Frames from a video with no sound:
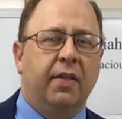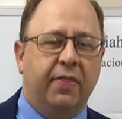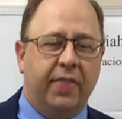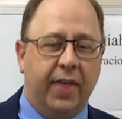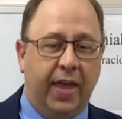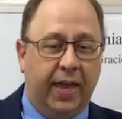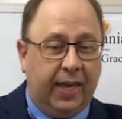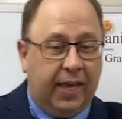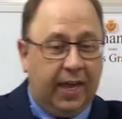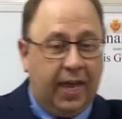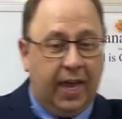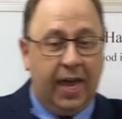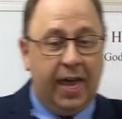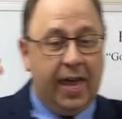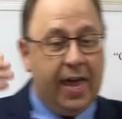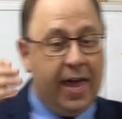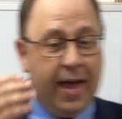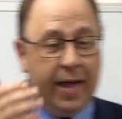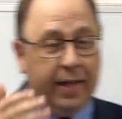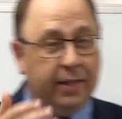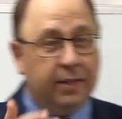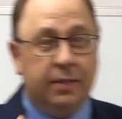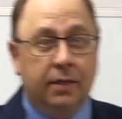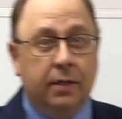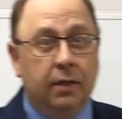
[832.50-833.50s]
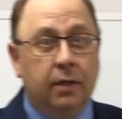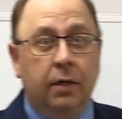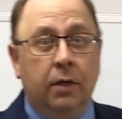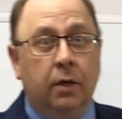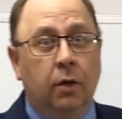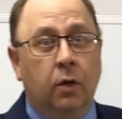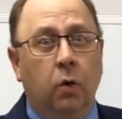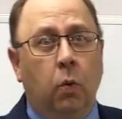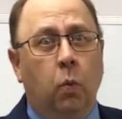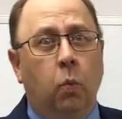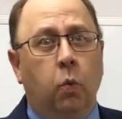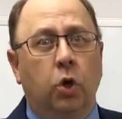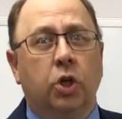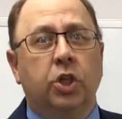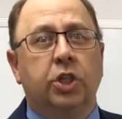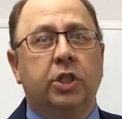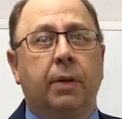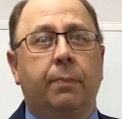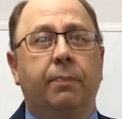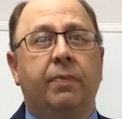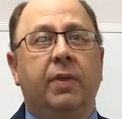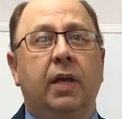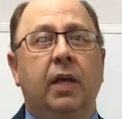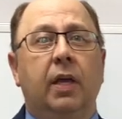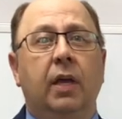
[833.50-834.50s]
They can't
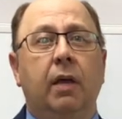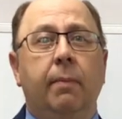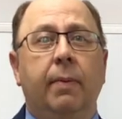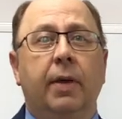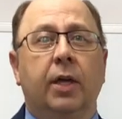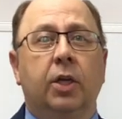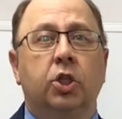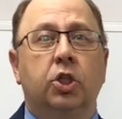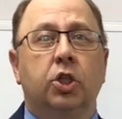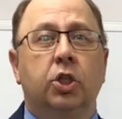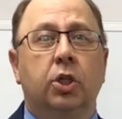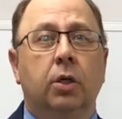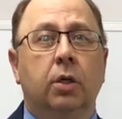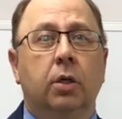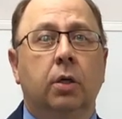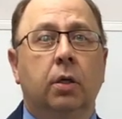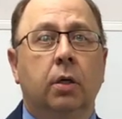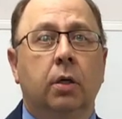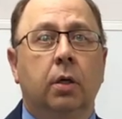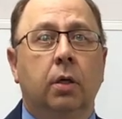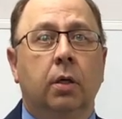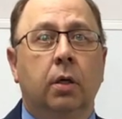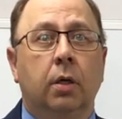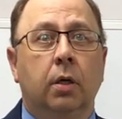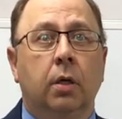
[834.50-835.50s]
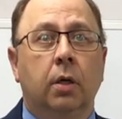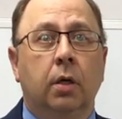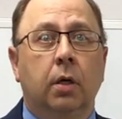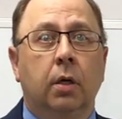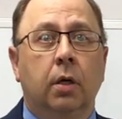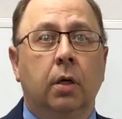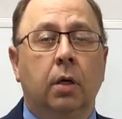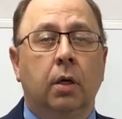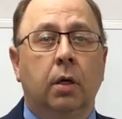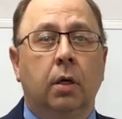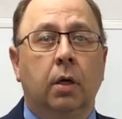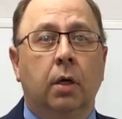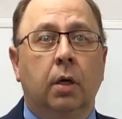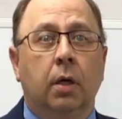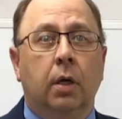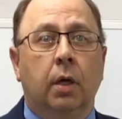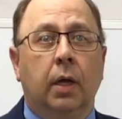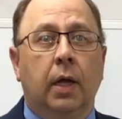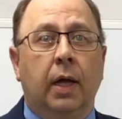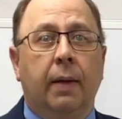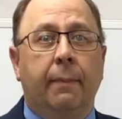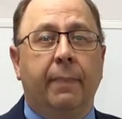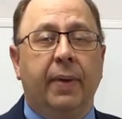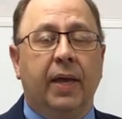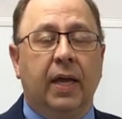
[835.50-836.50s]
worship the image
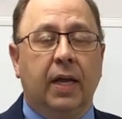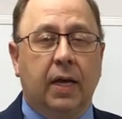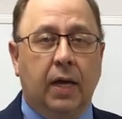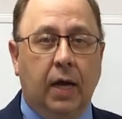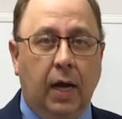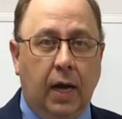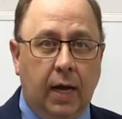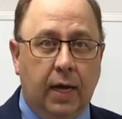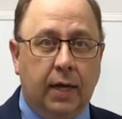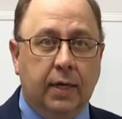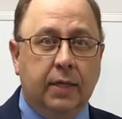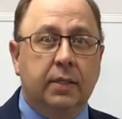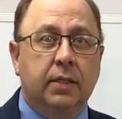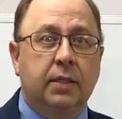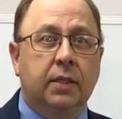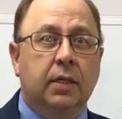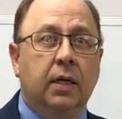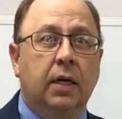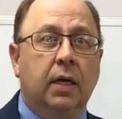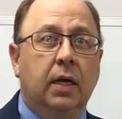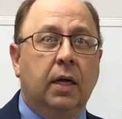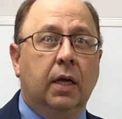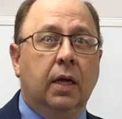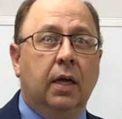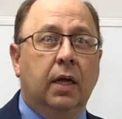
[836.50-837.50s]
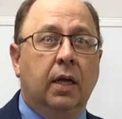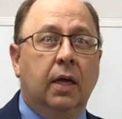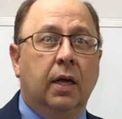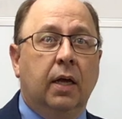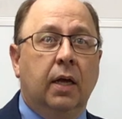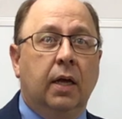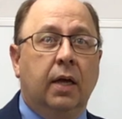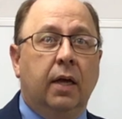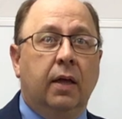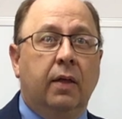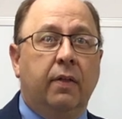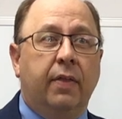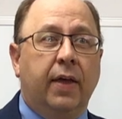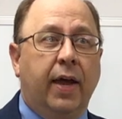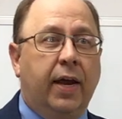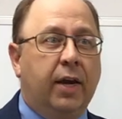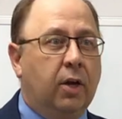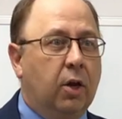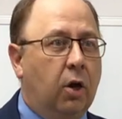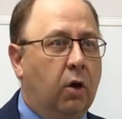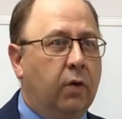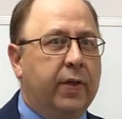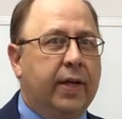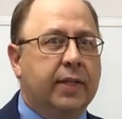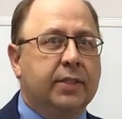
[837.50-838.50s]
because they
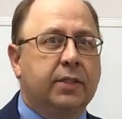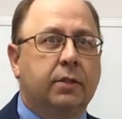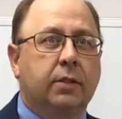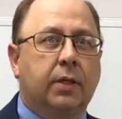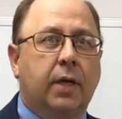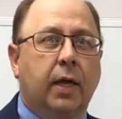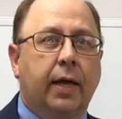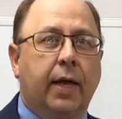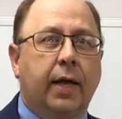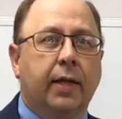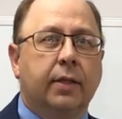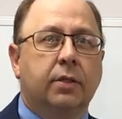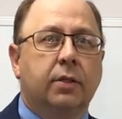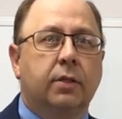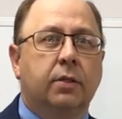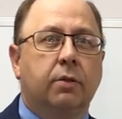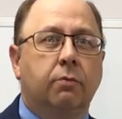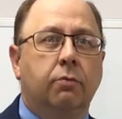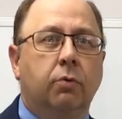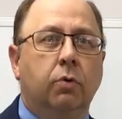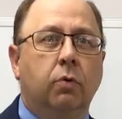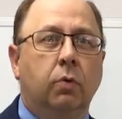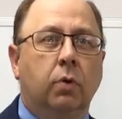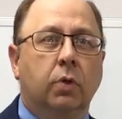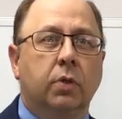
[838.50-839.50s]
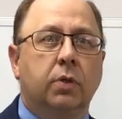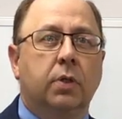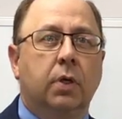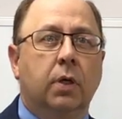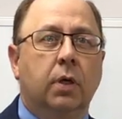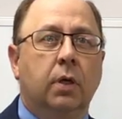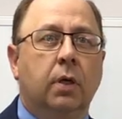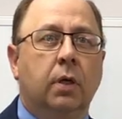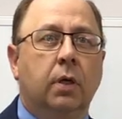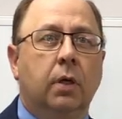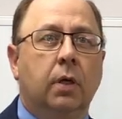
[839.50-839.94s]
know that's against the rules.